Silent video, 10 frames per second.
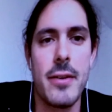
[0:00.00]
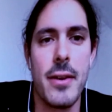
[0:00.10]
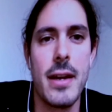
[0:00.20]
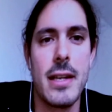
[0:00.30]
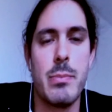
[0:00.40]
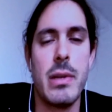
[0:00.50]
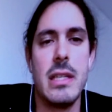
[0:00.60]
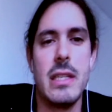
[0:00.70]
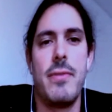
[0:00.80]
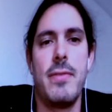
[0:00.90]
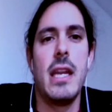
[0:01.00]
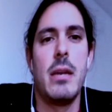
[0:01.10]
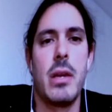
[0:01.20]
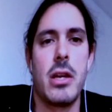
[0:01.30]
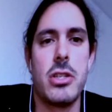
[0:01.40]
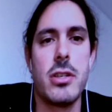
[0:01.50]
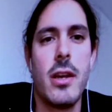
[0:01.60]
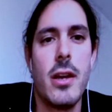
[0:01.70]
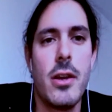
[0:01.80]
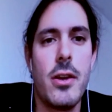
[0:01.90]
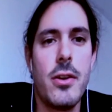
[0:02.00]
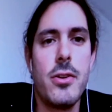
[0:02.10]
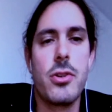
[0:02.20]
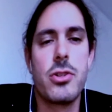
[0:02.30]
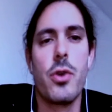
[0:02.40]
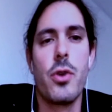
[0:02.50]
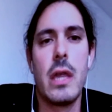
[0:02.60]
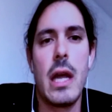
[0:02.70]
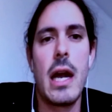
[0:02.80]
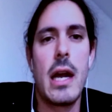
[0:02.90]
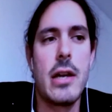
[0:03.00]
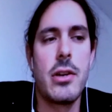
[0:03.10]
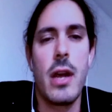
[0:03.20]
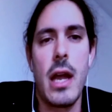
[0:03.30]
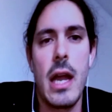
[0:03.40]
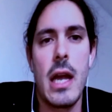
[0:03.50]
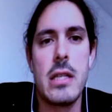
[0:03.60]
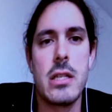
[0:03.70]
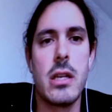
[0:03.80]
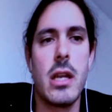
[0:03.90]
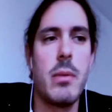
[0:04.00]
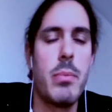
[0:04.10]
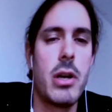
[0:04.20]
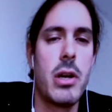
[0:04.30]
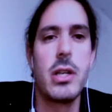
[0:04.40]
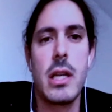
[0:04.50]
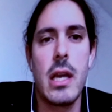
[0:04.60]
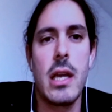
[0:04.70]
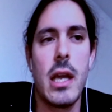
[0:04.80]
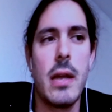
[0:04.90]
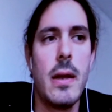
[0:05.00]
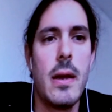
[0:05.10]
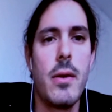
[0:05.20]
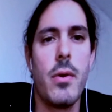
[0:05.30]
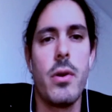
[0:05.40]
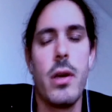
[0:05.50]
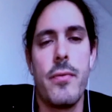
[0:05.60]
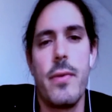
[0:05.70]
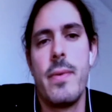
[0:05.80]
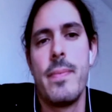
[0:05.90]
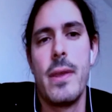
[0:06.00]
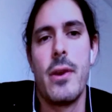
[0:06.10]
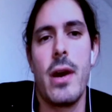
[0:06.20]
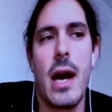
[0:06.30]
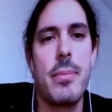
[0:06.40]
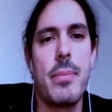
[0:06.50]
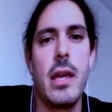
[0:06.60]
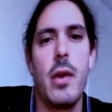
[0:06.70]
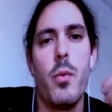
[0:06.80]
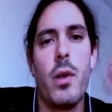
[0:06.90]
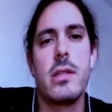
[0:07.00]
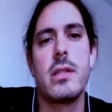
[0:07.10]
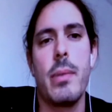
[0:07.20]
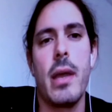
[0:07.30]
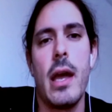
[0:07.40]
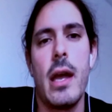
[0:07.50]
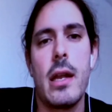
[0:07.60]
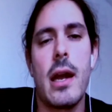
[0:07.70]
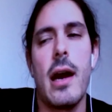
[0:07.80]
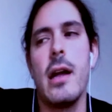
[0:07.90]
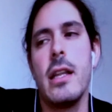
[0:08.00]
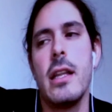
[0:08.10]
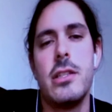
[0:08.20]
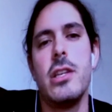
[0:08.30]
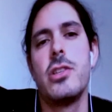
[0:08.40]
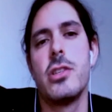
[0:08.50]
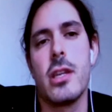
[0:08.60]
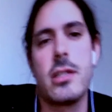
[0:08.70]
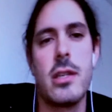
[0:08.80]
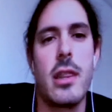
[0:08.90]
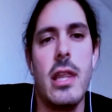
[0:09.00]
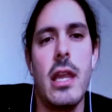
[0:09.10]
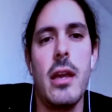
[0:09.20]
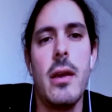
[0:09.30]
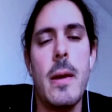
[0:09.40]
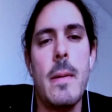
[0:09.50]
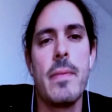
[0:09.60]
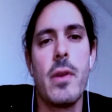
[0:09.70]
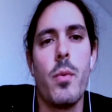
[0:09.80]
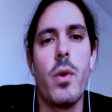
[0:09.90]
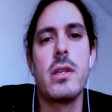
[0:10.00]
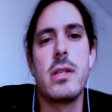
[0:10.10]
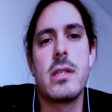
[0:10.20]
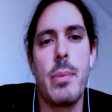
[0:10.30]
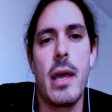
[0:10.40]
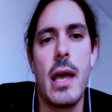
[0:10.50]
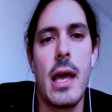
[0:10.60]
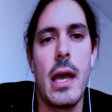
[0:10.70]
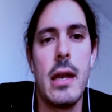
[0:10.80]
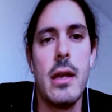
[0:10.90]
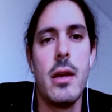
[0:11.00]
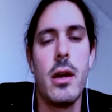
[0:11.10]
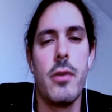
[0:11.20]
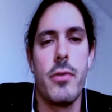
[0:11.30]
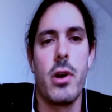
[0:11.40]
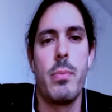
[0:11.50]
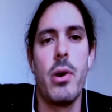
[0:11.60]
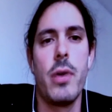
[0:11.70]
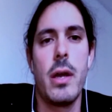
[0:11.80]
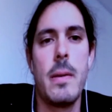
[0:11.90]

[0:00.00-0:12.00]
right? It's been defeated because you're so reliant on your hands and punching and kicking. Well, I'm thinking one step ahead. Kali teaches us to think one step ahead of our opponent.